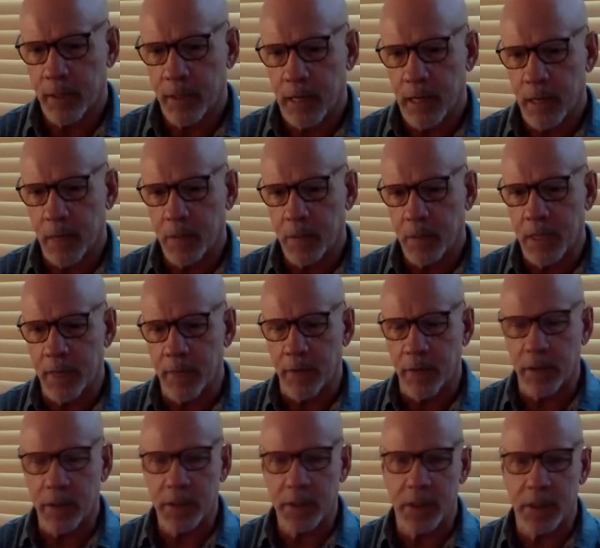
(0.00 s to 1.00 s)
I was having
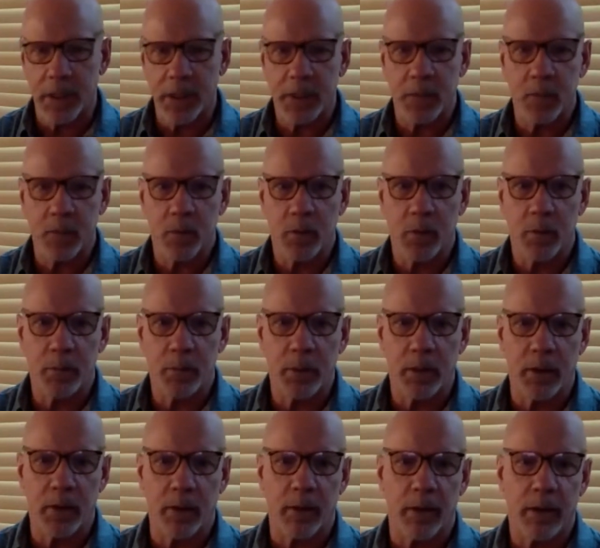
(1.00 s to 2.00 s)
a discussion with
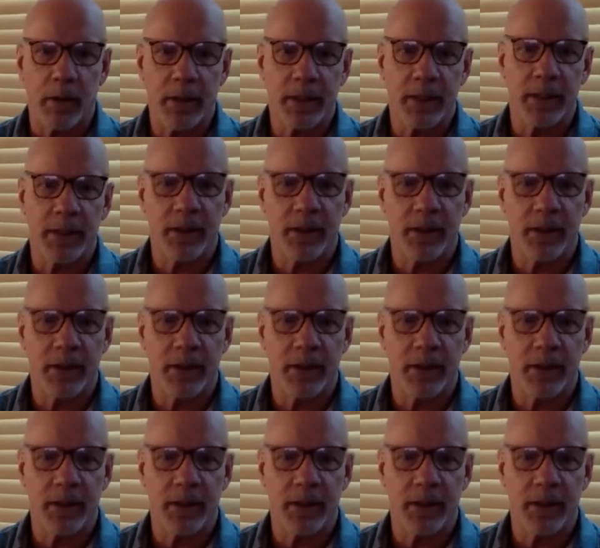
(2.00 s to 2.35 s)
Bill, and I said,